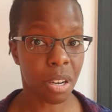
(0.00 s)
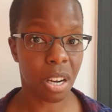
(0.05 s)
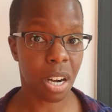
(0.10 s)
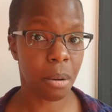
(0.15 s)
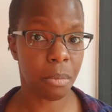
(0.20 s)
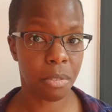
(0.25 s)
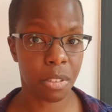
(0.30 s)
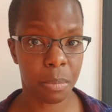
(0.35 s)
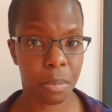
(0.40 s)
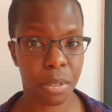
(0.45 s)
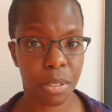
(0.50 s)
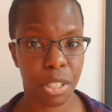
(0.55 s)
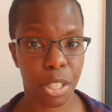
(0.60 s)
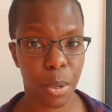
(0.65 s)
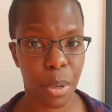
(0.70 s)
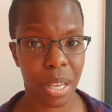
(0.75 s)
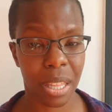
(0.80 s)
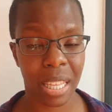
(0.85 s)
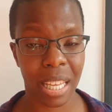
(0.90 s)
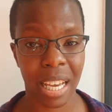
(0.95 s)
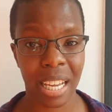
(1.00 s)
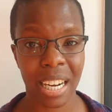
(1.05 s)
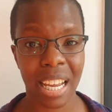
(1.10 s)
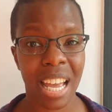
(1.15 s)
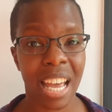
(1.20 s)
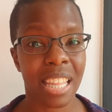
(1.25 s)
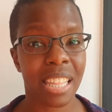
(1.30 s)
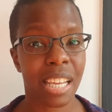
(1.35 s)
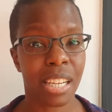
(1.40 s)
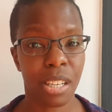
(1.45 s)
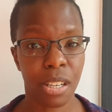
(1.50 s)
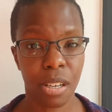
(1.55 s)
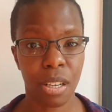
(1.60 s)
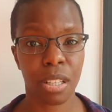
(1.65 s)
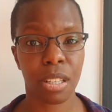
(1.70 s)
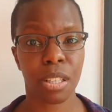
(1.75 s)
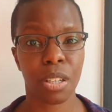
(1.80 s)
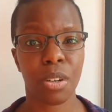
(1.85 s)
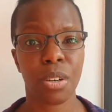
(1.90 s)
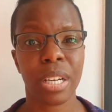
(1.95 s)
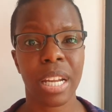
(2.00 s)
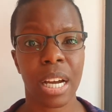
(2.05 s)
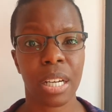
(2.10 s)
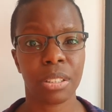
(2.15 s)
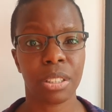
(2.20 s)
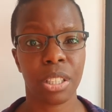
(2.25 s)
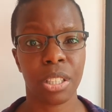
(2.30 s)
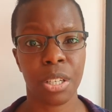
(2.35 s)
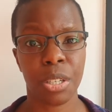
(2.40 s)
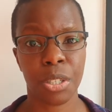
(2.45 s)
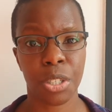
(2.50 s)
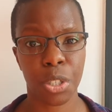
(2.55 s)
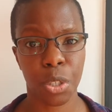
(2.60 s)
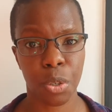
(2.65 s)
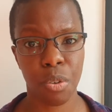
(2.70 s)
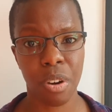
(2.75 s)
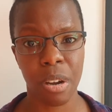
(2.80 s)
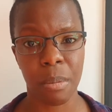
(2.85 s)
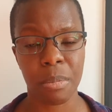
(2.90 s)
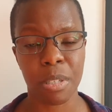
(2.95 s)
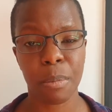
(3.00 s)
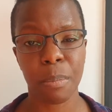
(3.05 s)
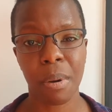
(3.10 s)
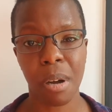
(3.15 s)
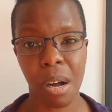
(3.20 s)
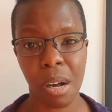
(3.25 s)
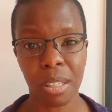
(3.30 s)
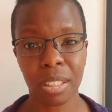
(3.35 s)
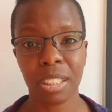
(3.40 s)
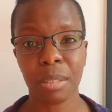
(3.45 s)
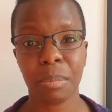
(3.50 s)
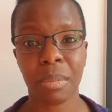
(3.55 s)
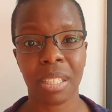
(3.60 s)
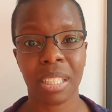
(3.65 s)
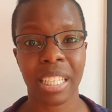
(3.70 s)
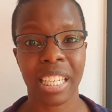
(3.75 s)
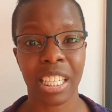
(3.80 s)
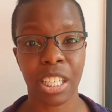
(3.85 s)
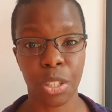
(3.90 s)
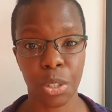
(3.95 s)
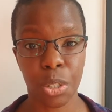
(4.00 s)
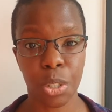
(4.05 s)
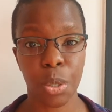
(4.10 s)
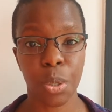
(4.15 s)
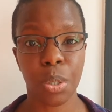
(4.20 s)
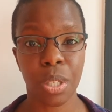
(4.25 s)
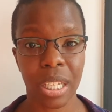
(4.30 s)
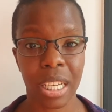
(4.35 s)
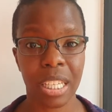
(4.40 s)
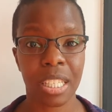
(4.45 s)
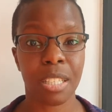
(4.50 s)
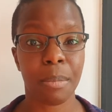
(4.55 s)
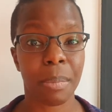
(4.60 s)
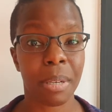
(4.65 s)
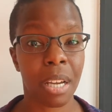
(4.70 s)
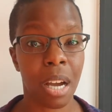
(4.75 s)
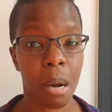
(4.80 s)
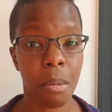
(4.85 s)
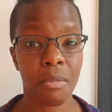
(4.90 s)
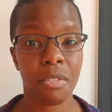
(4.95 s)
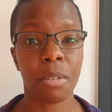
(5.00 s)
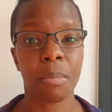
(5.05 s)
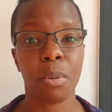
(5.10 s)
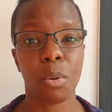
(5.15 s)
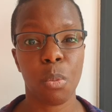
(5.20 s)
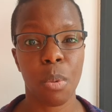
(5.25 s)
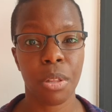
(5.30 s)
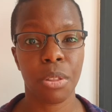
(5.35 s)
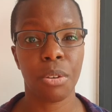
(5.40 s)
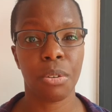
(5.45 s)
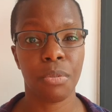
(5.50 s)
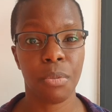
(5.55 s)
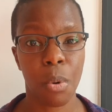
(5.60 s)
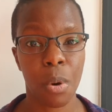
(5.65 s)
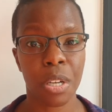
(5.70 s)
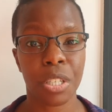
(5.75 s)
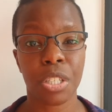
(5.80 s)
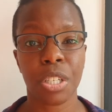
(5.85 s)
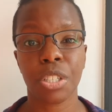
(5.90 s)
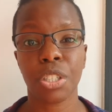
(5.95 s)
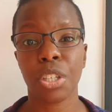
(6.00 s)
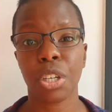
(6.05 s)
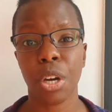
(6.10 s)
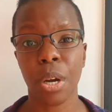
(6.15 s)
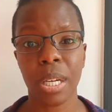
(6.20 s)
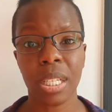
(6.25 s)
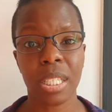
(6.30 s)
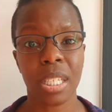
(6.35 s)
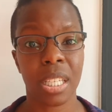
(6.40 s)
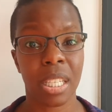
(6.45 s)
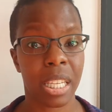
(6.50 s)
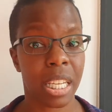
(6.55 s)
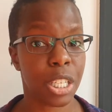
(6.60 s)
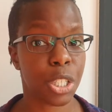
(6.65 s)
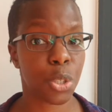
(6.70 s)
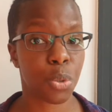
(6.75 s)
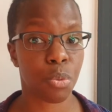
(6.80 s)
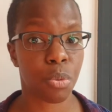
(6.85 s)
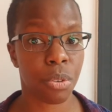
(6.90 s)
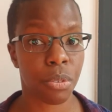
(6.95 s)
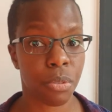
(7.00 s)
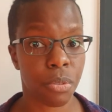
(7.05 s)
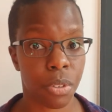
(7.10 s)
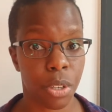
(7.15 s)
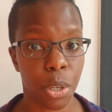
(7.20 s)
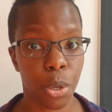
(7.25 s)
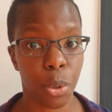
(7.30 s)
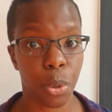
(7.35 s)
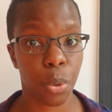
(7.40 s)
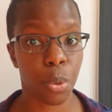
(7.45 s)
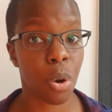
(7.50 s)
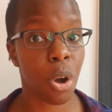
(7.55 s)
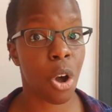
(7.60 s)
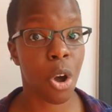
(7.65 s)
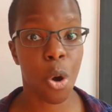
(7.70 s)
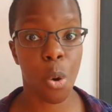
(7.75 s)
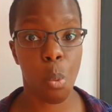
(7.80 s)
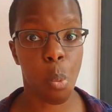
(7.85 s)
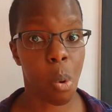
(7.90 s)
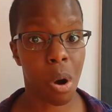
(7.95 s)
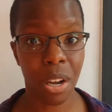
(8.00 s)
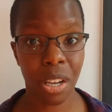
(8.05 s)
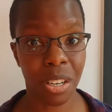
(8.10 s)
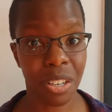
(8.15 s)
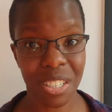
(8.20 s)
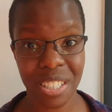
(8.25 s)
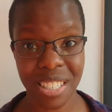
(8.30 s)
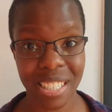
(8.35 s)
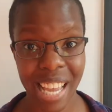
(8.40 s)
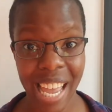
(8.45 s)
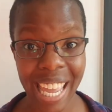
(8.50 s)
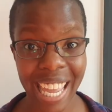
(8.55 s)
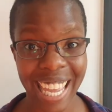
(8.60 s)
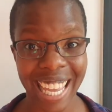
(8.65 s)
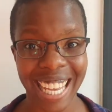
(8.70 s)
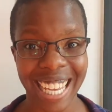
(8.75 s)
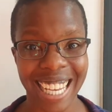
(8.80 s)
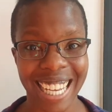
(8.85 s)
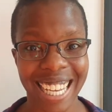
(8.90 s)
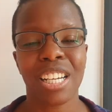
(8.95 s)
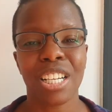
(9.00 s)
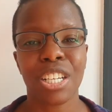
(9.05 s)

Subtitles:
comfortable doing that, then you can learn how to use scripts, but ultimately you do need to be comfortable with your voice because you're going to need to review what you're saying.